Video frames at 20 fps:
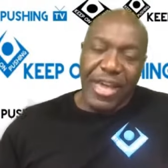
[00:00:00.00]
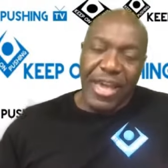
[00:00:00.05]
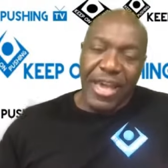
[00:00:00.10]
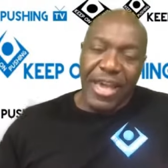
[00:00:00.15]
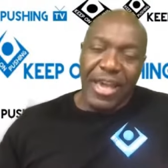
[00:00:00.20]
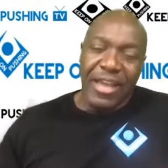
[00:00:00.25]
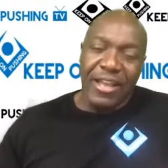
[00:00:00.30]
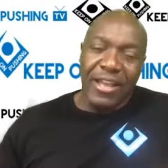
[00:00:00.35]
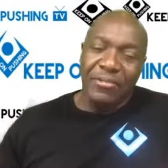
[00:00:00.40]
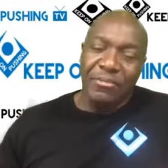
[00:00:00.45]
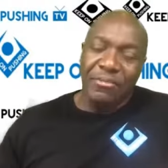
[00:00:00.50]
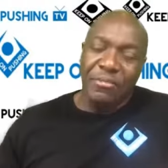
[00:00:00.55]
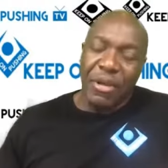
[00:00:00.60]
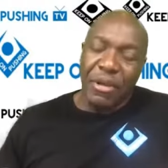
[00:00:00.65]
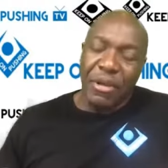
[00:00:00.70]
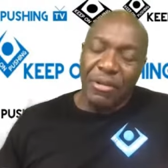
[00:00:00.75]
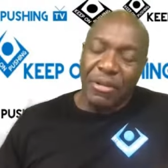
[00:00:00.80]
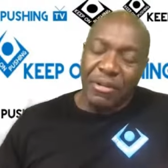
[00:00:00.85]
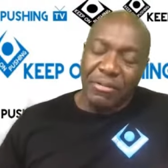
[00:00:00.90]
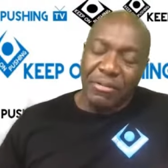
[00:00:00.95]
And
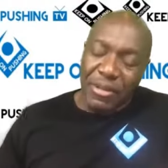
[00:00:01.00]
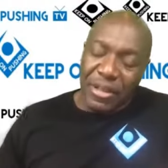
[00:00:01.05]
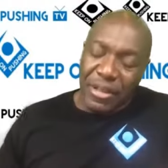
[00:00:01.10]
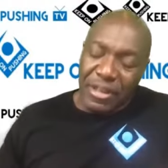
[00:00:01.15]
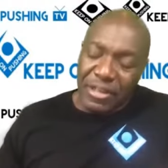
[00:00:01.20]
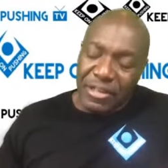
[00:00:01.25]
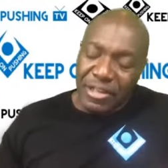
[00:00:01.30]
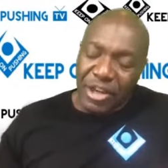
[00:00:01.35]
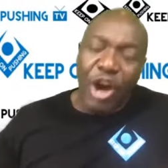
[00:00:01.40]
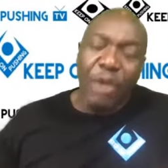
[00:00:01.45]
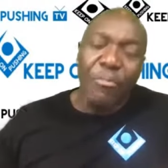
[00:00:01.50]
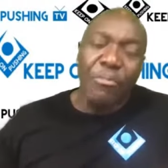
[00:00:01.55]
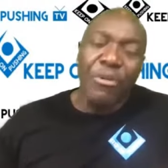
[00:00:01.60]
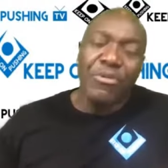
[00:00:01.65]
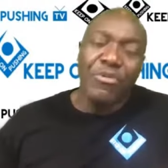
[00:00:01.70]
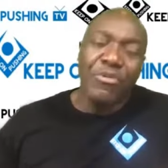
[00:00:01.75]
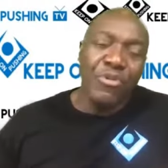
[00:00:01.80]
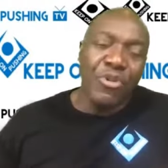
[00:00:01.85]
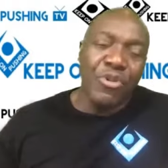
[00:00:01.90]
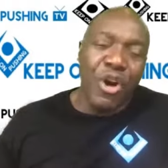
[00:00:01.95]
talk me
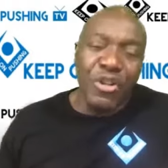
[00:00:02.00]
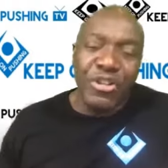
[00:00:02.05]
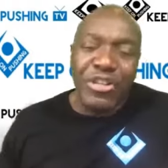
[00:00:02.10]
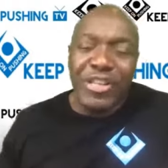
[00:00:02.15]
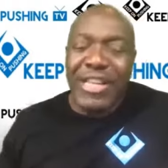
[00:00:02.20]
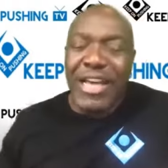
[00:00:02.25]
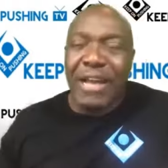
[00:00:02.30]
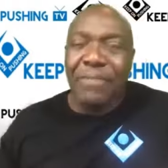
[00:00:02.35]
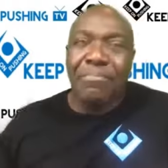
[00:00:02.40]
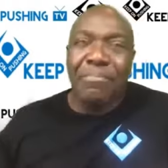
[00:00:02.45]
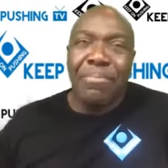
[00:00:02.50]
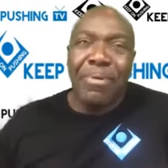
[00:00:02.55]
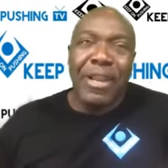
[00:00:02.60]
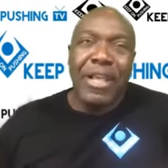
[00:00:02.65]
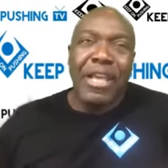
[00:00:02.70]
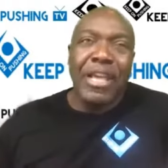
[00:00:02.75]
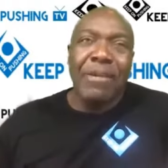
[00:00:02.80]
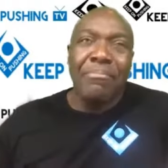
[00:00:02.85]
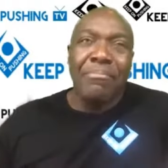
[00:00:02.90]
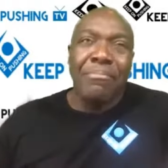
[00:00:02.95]
through, how did that
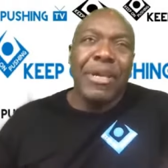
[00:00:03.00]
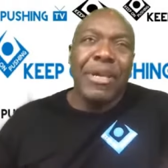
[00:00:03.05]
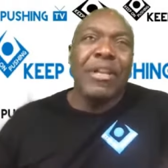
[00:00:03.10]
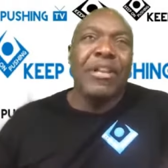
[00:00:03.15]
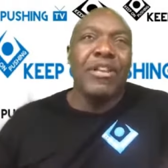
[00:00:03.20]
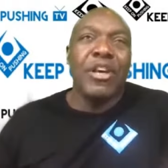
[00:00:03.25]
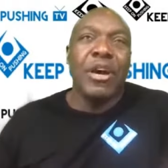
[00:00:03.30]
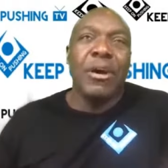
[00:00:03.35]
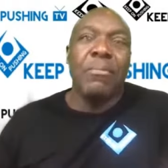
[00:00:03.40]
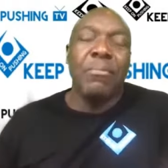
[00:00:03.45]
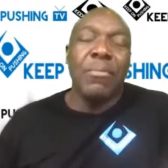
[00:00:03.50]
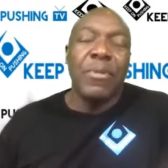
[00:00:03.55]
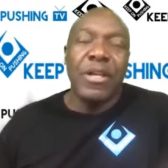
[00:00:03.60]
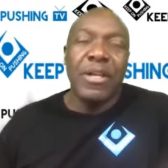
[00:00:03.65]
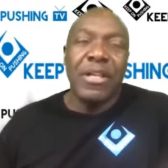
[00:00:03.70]
play build up